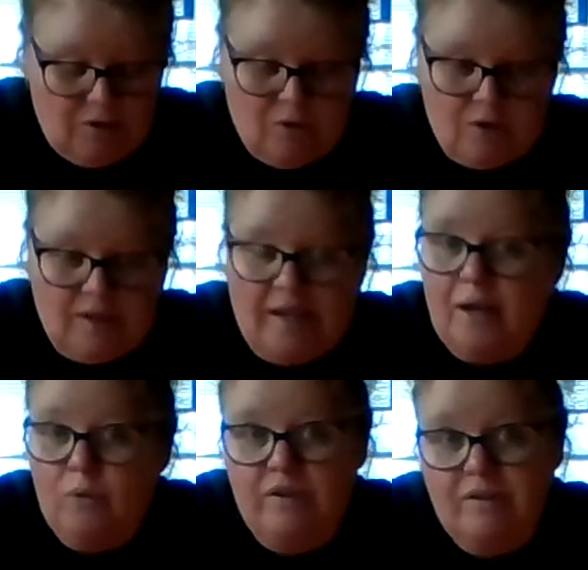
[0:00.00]
or
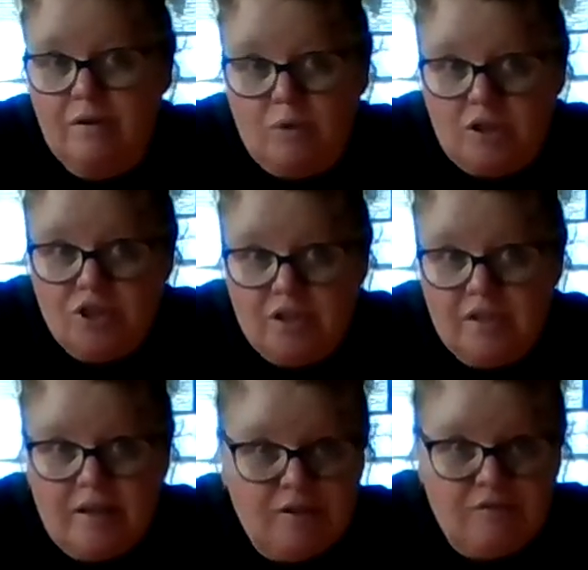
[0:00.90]
laying with it watching
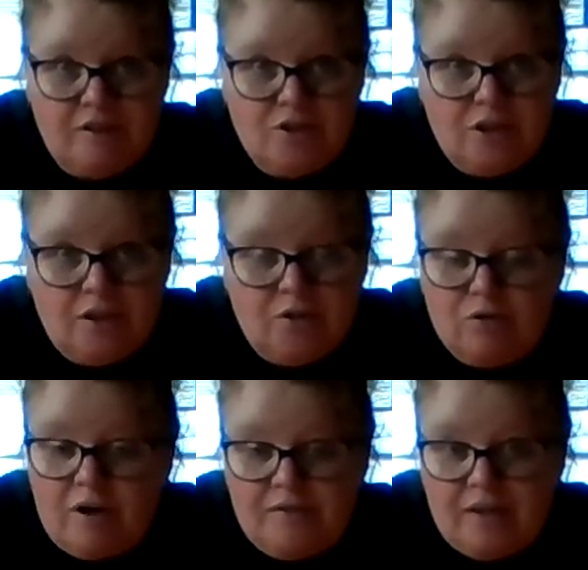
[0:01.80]
television,
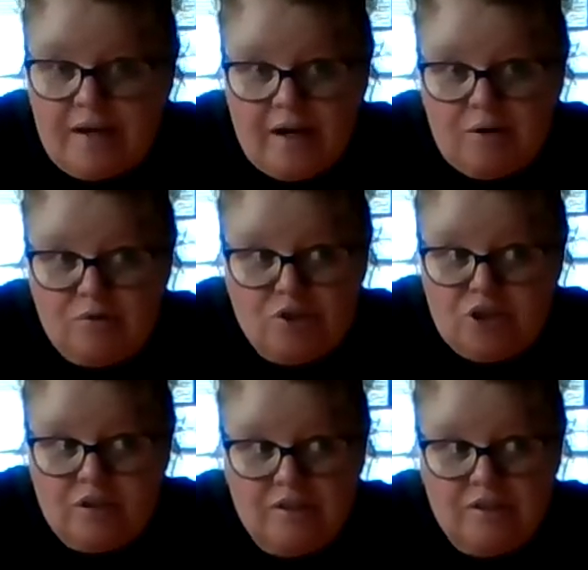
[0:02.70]
or on the couch,